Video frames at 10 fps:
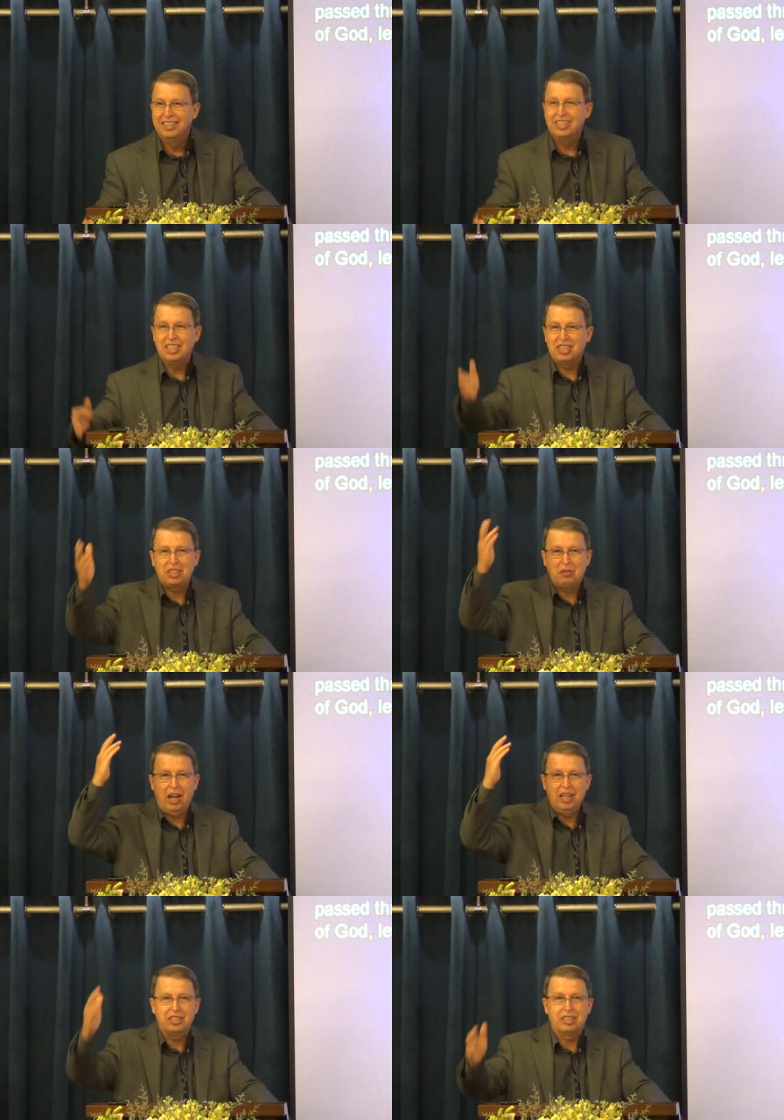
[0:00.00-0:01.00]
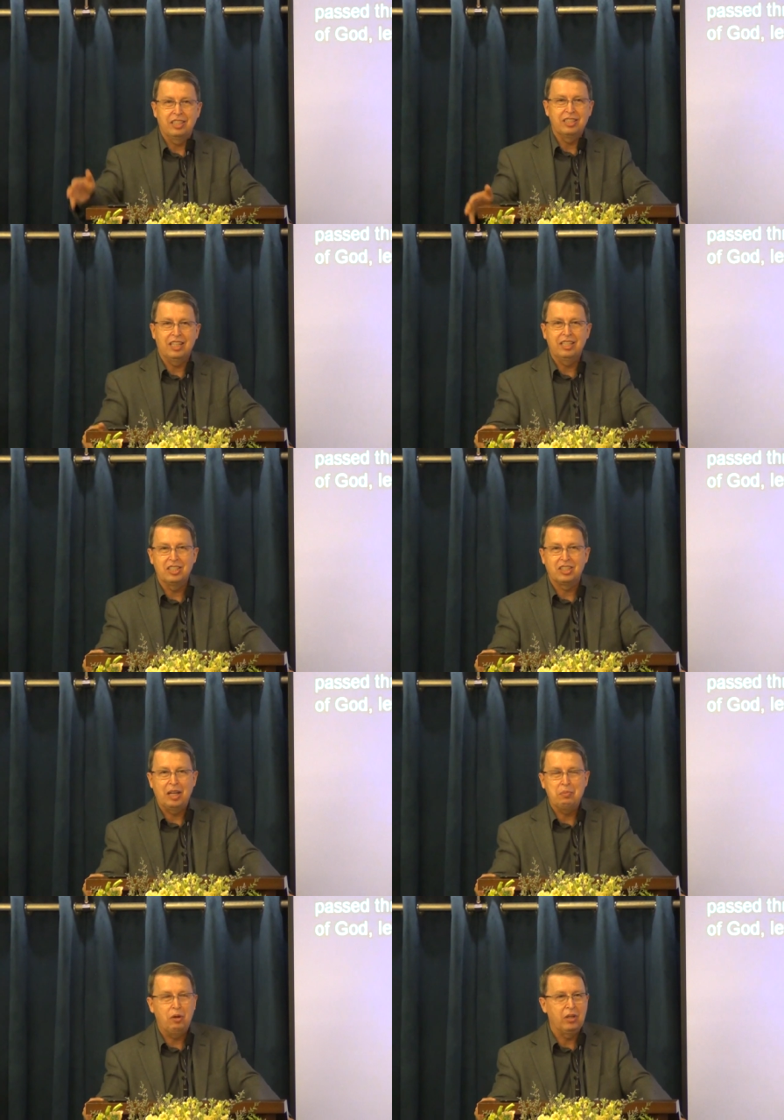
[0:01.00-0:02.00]
Jesus Christ is in his
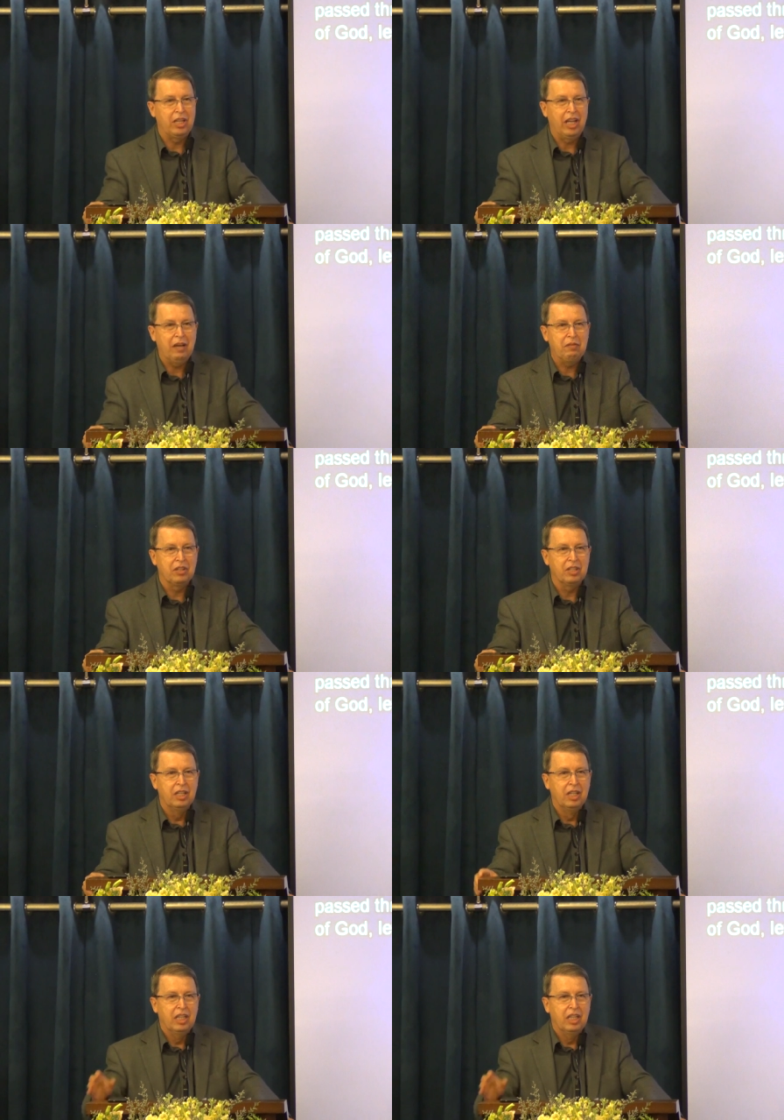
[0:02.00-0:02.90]
temple in heaven.